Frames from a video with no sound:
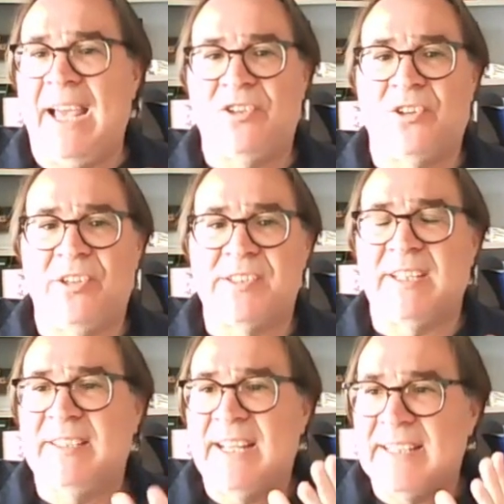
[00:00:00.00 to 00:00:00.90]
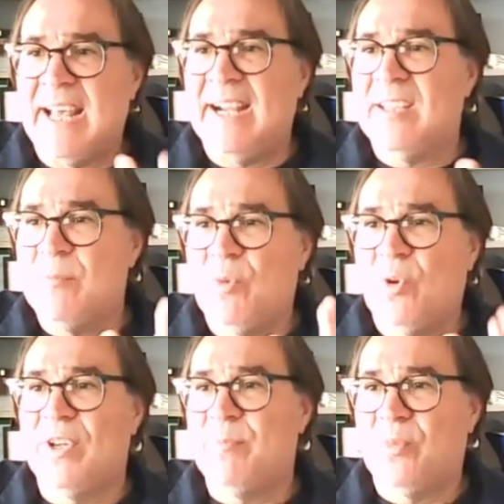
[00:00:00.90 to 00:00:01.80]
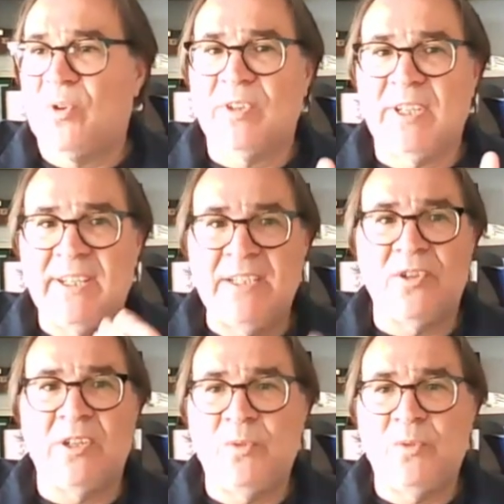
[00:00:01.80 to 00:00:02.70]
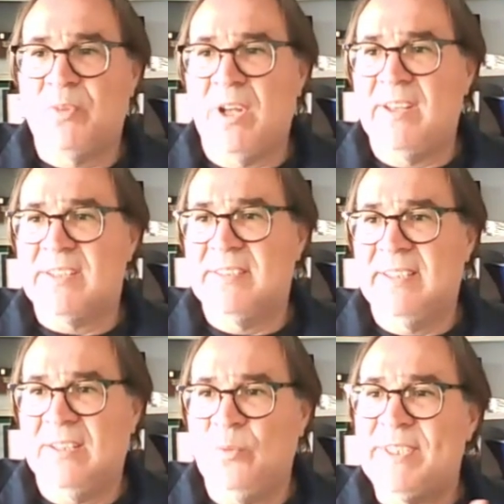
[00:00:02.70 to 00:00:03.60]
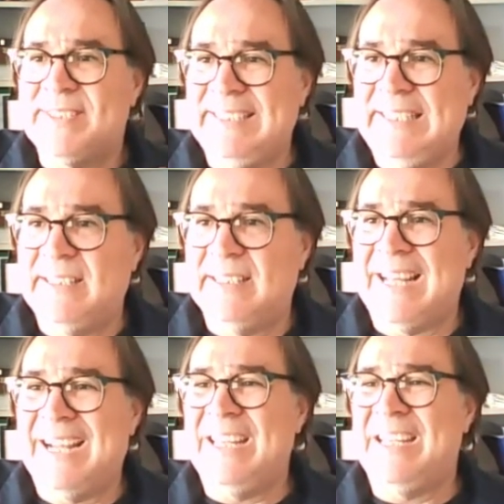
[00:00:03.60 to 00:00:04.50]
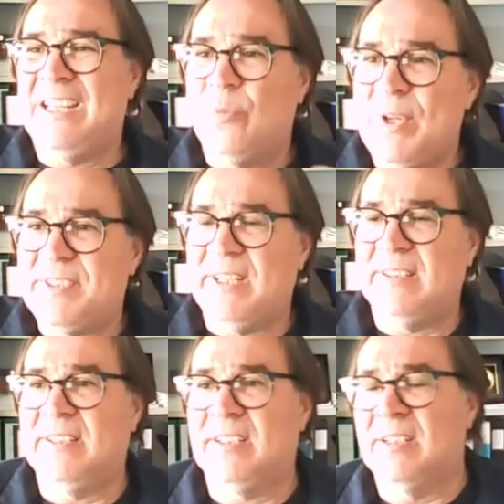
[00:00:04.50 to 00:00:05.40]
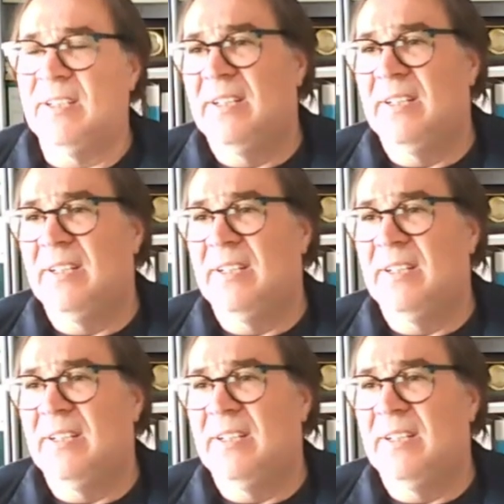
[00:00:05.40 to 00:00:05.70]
I-joist. That are the more important engineered wood products that we see that are increasing their